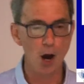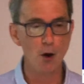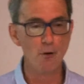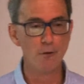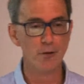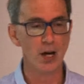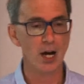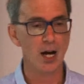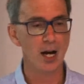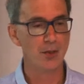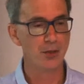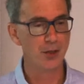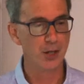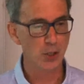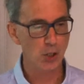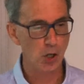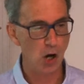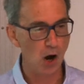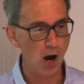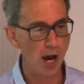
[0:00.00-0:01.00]
over the
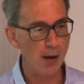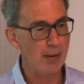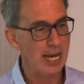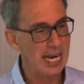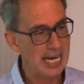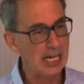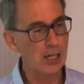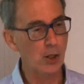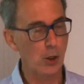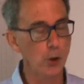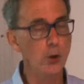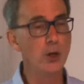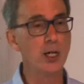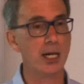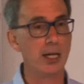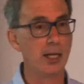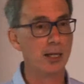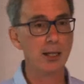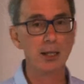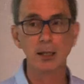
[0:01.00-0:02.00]
time,
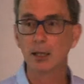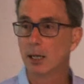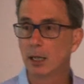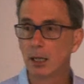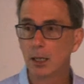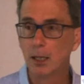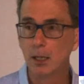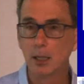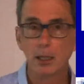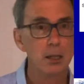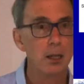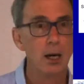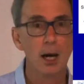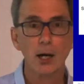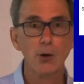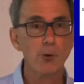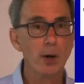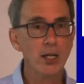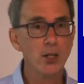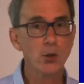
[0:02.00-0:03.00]
including
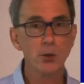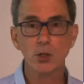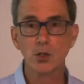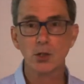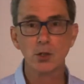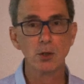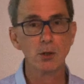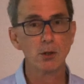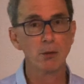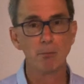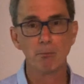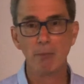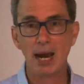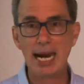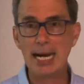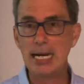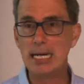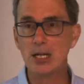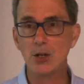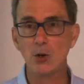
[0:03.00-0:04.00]
a graduate student,
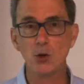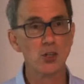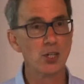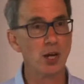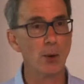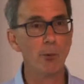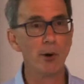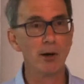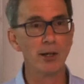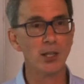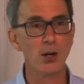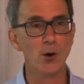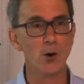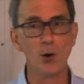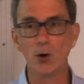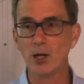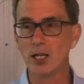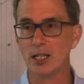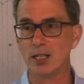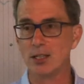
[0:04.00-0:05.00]
Mandy, who's somewhere in the
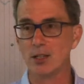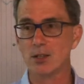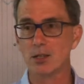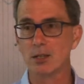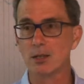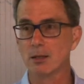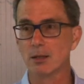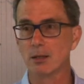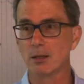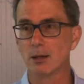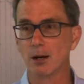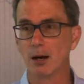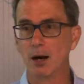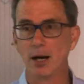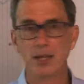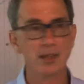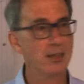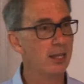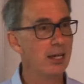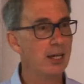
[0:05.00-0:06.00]
audience,
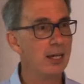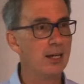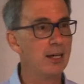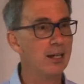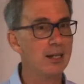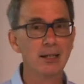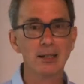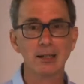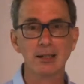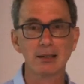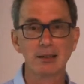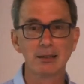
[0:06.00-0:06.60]
I think.